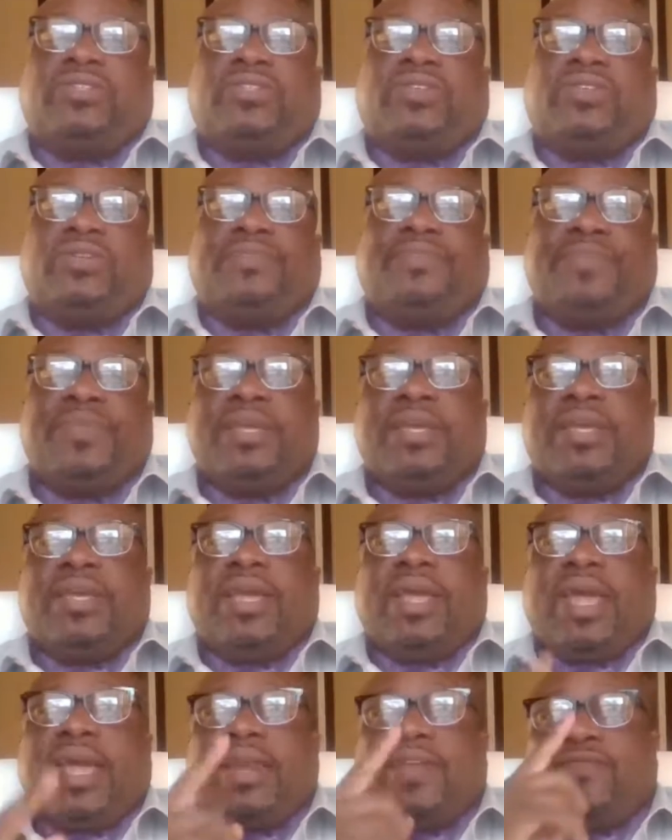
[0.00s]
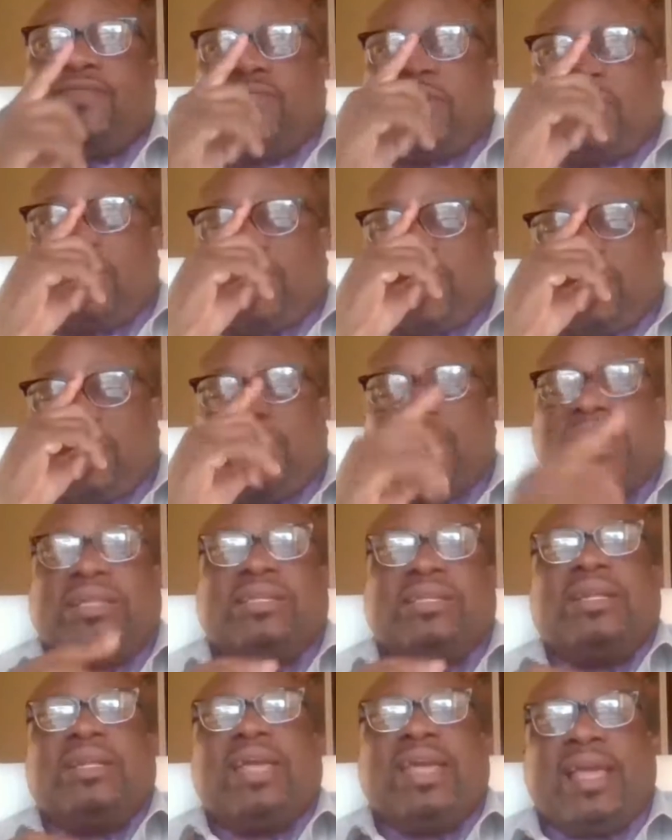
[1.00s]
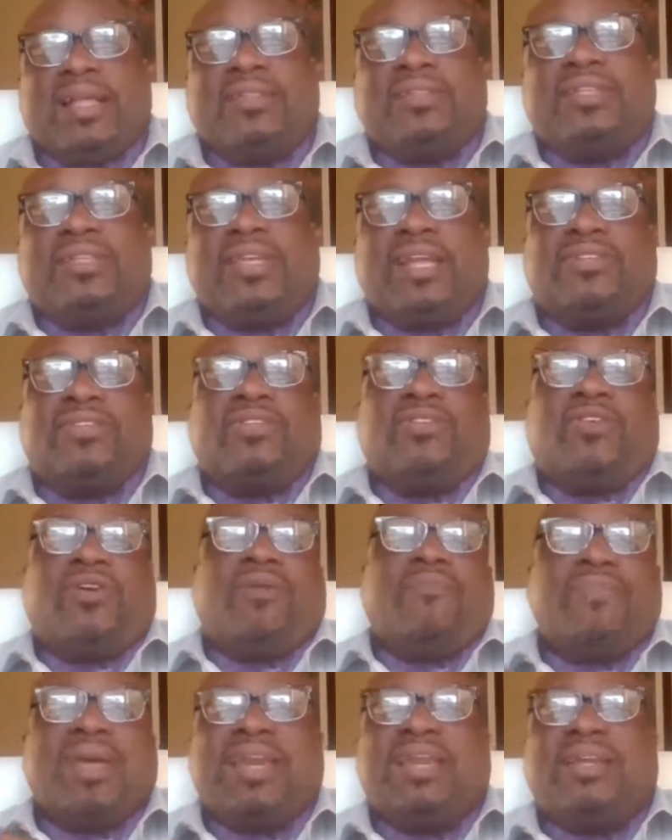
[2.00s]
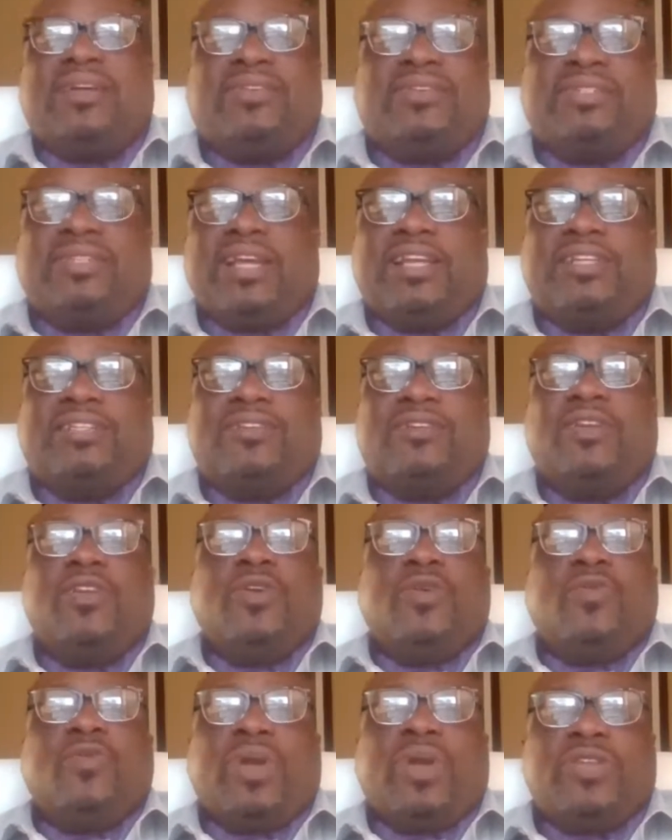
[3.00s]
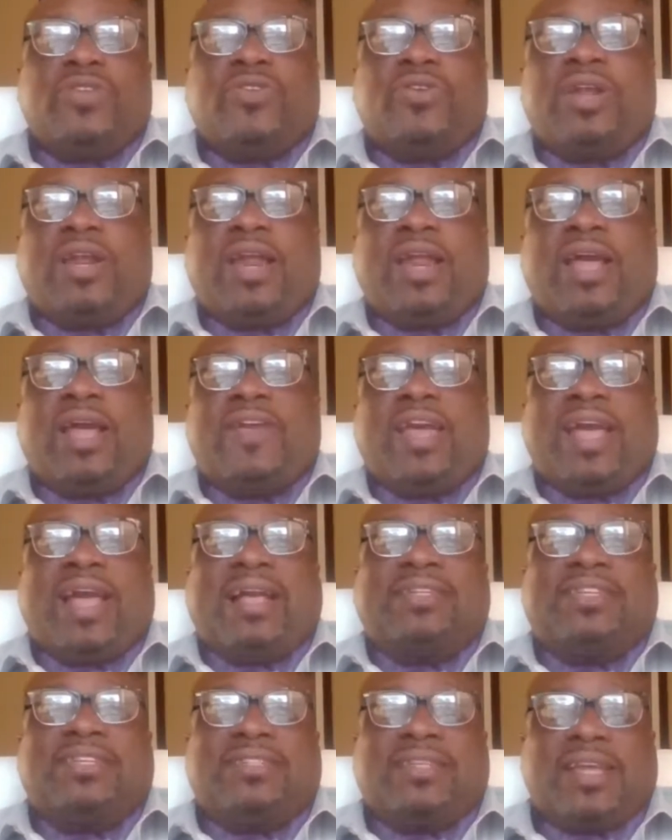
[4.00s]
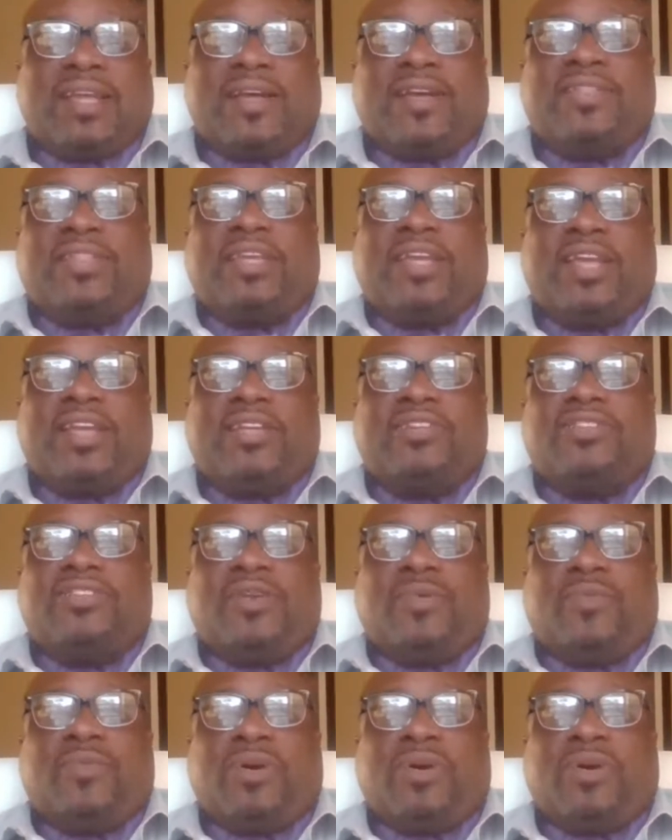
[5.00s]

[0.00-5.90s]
desert, and if you live in a mental health desert or a medical desert where you do not have access to healthcare and